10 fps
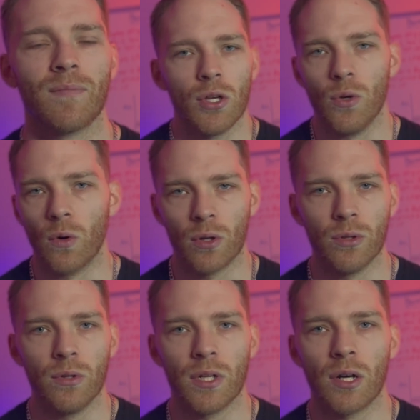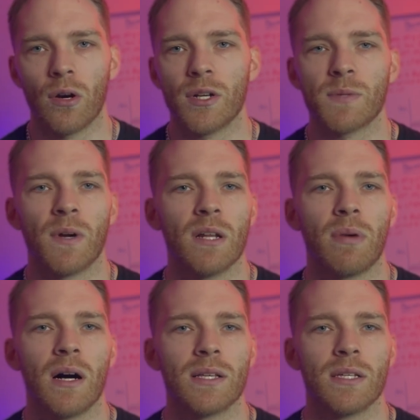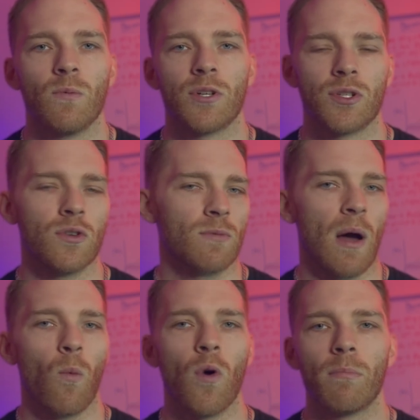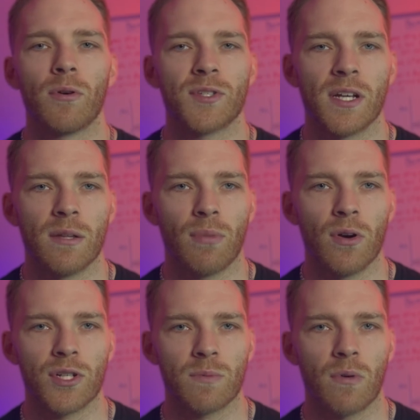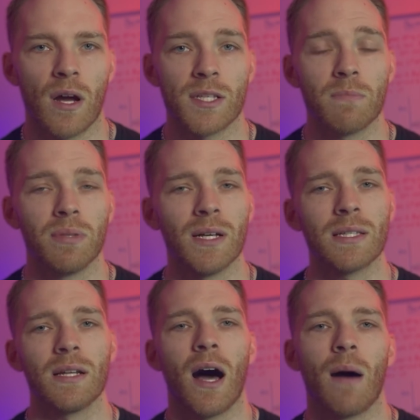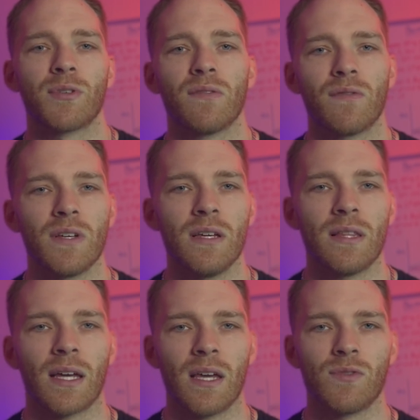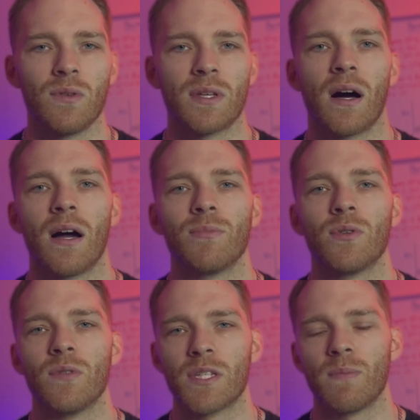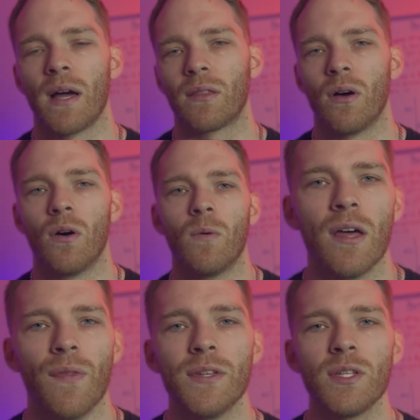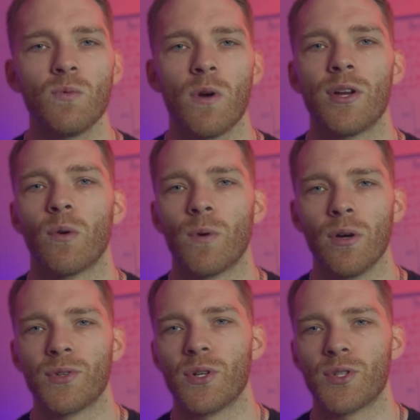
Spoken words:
You'll include an earnest money deposit, which is usually about 1% of the purchase price, plus an option fee that gives you time to inspect the home. This is where your realtor's